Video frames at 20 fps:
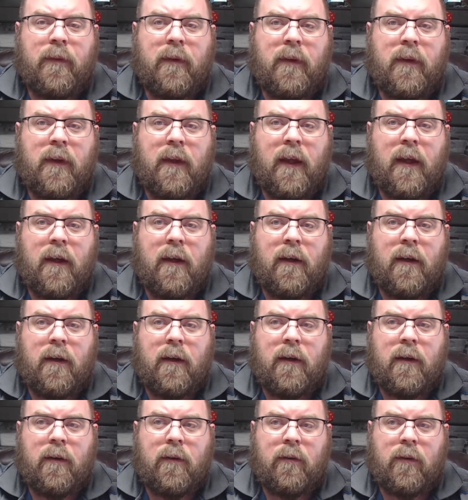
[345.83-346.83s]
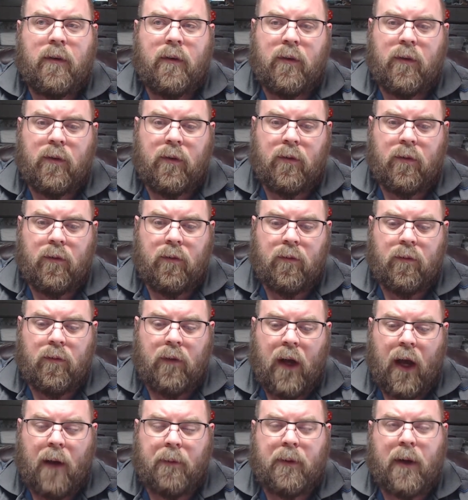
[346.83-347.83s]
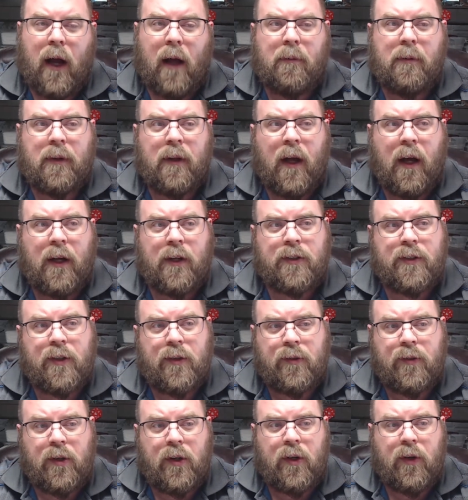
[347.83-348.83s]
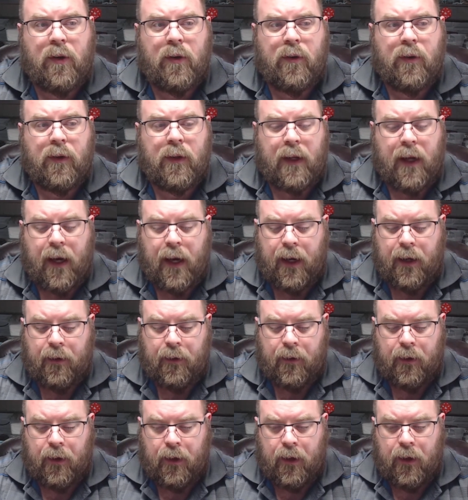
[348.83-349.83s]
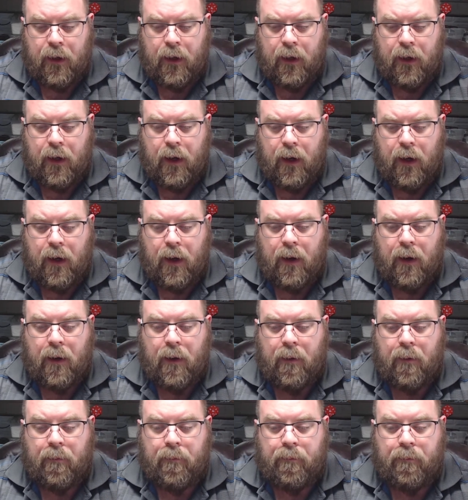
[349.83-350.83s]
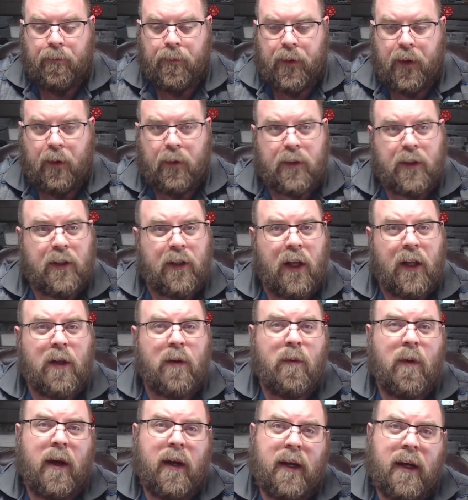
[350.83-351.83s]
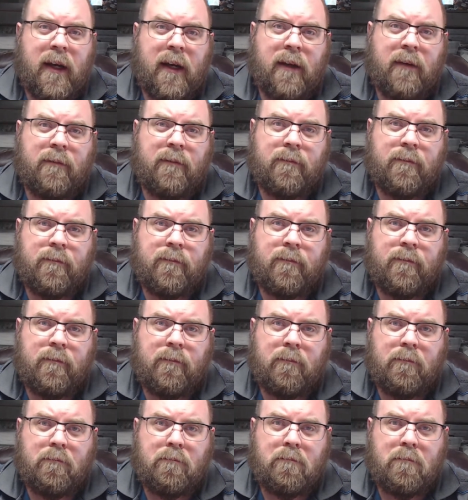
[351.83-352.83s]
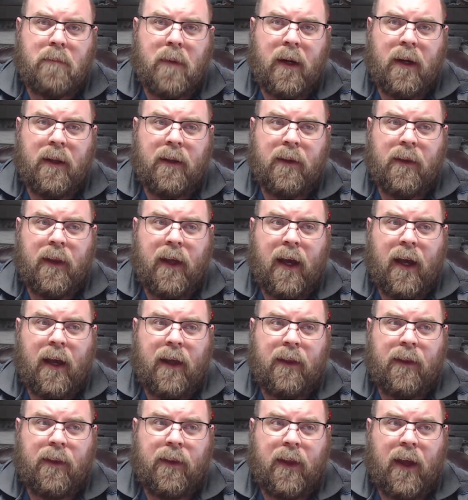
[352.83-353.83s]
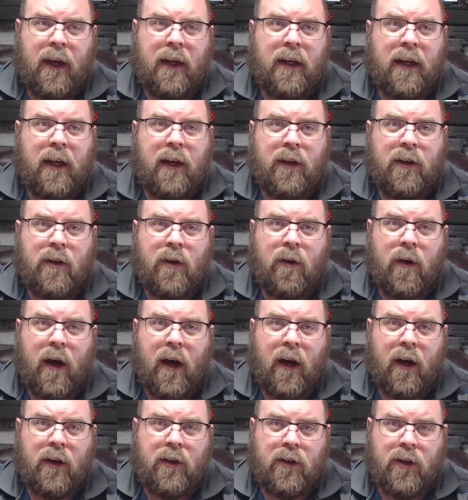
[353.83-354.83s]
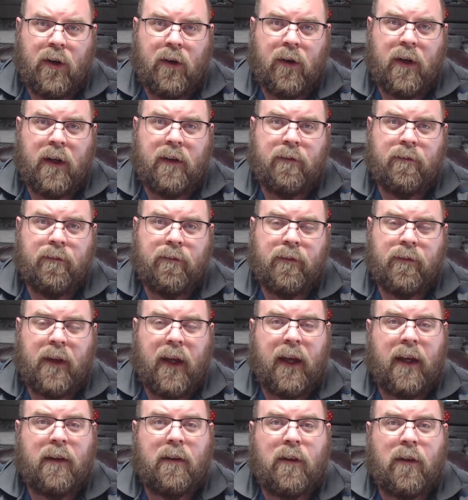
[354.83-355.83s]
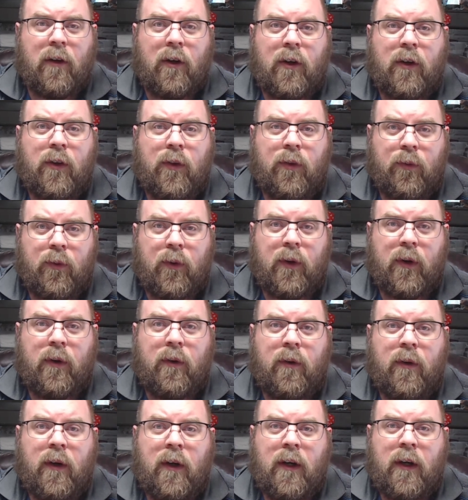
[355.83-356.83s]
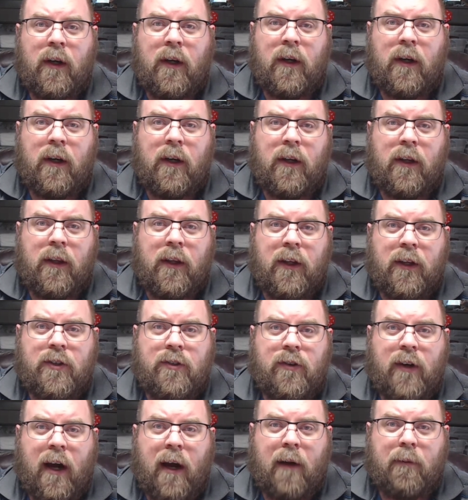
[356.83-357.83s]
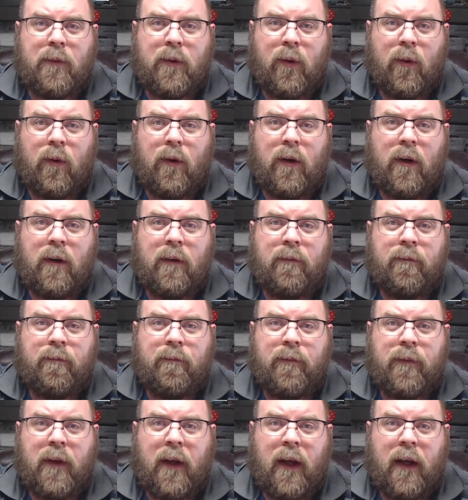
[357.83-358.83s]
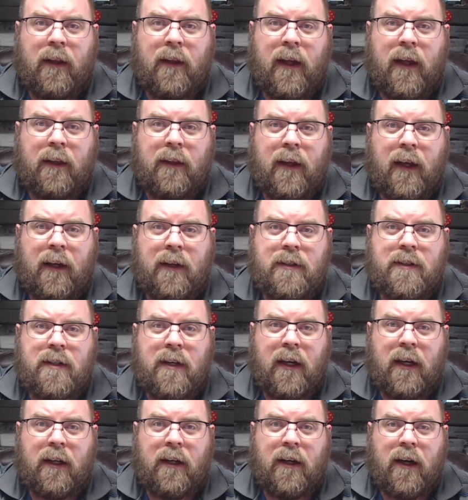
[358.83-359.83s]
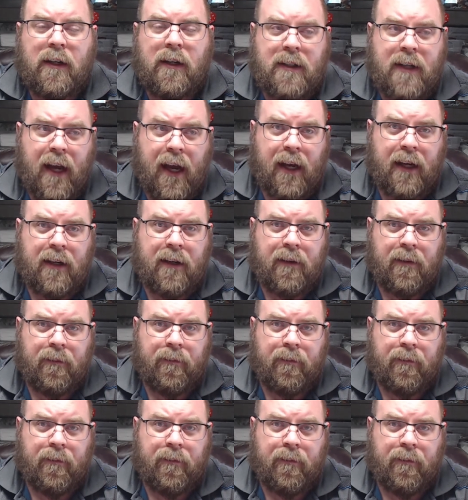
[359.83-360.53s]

The hobgoblin also knew that there was another way in, but that they didn't know how to do it. They had looked through this trap door and that they had seen undead,